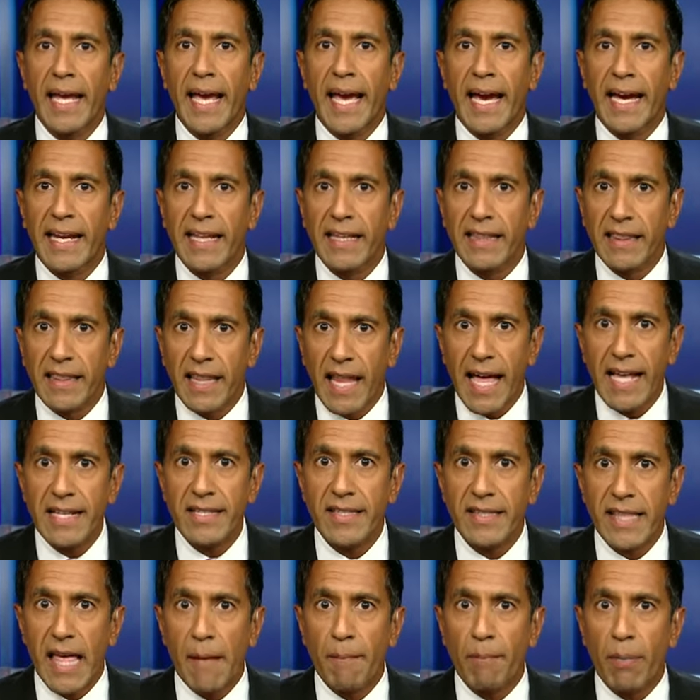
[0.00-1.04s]
And unless
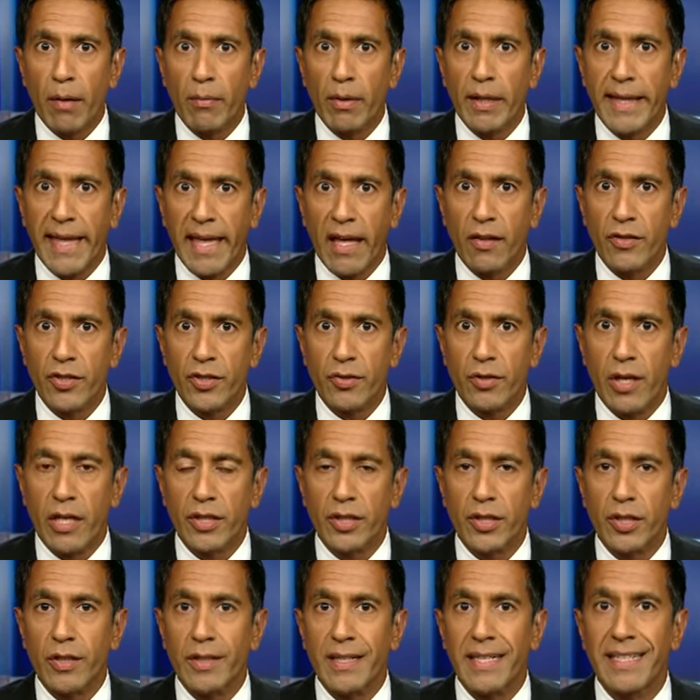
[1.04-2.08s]
that public health
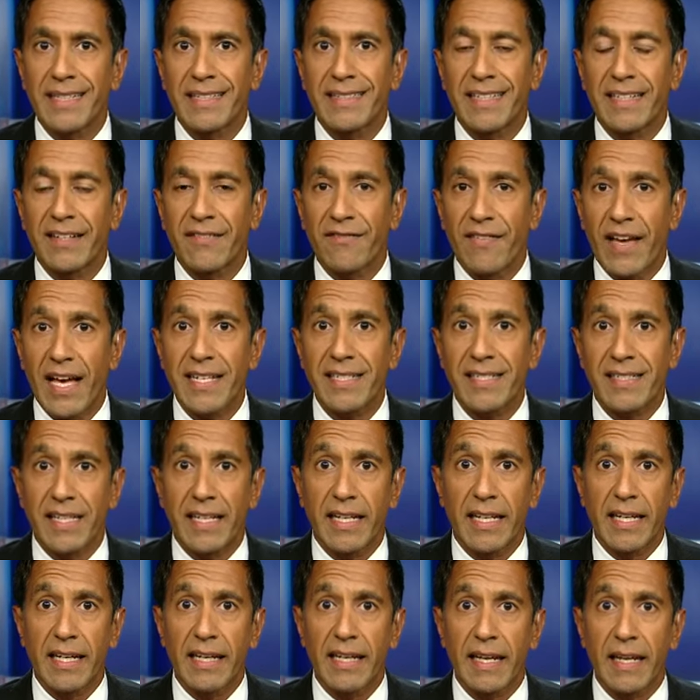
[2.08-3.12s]
structure is
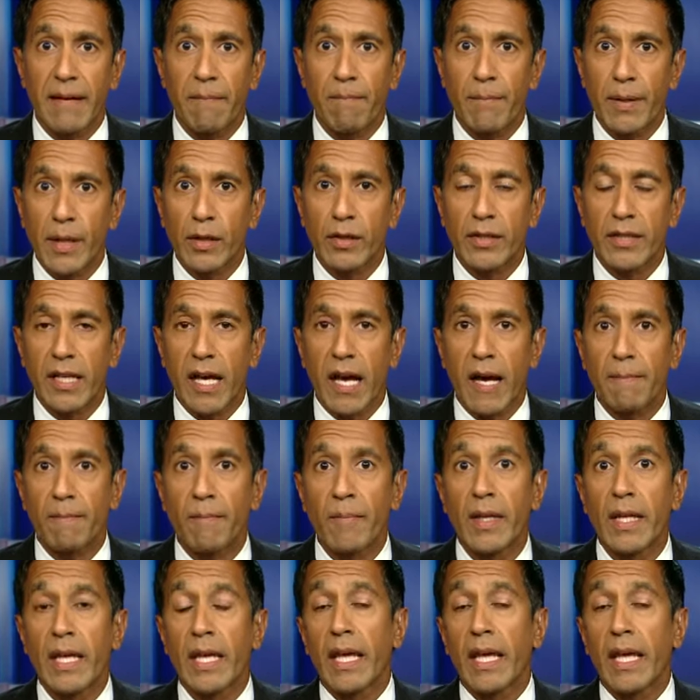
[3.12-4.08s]
invested in and built up,